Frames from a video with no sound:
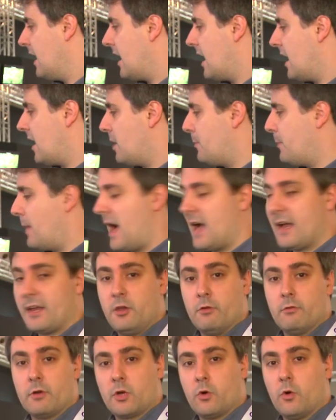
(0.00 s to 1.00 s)
At the back,
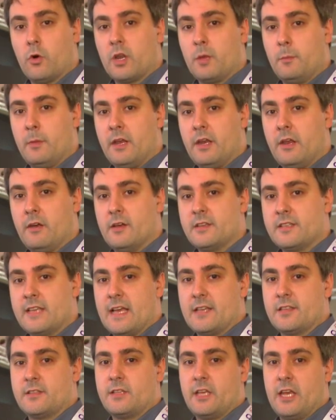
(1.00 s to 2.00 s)
your recording media is
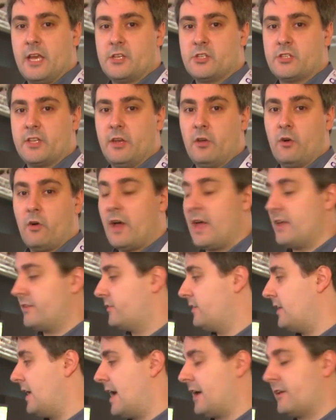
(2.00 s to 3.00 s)
SDHC or
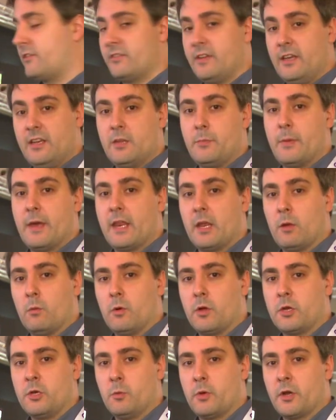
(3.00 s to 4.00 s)
SDXC, depending on
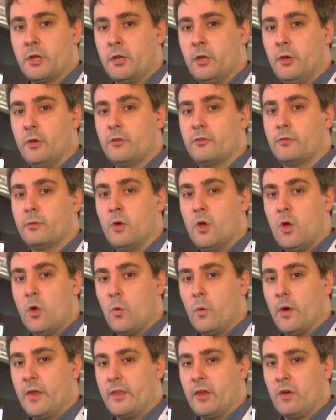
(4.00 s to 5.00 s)
what you want to use.
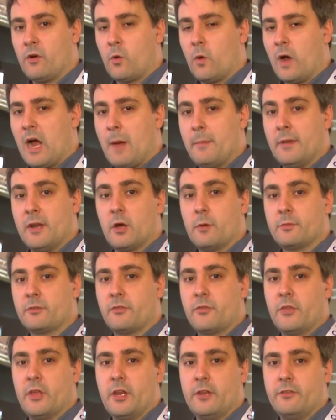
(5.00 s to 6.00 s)
Whether you're cohabiting up to
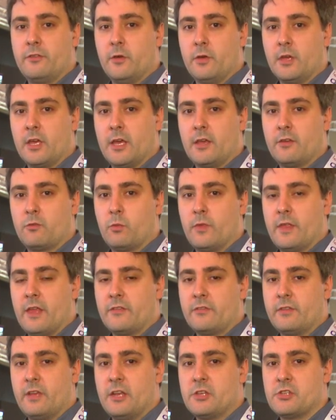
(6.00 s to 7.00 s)
32 gigs with
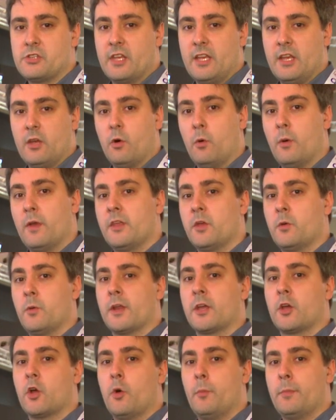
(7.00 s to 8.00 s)
SDHC or whether you
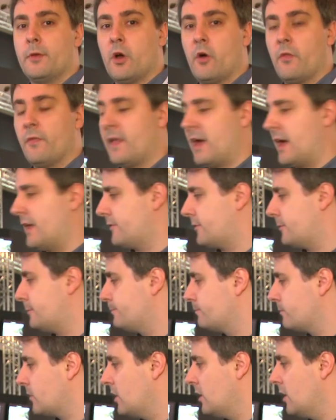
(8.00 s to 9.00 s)
want to go beyond that.
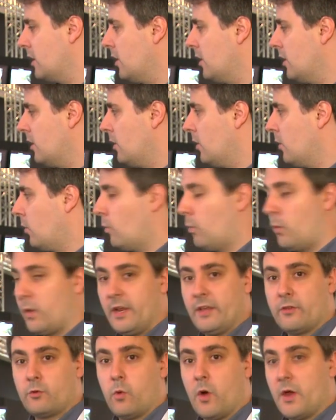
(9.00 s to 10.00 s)
What
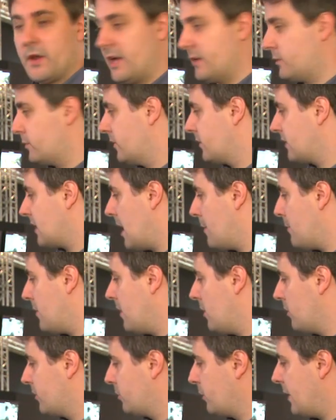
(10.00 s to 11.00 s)
is quite nice with this
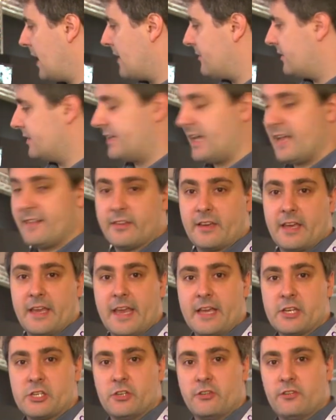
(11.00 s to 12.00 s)
camera is we have a data
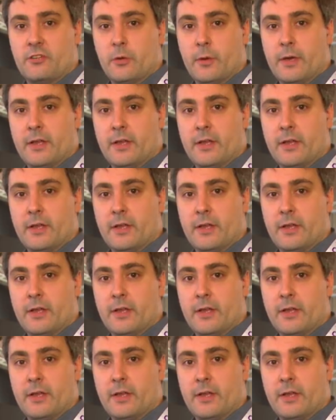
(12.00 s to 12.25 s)
connection to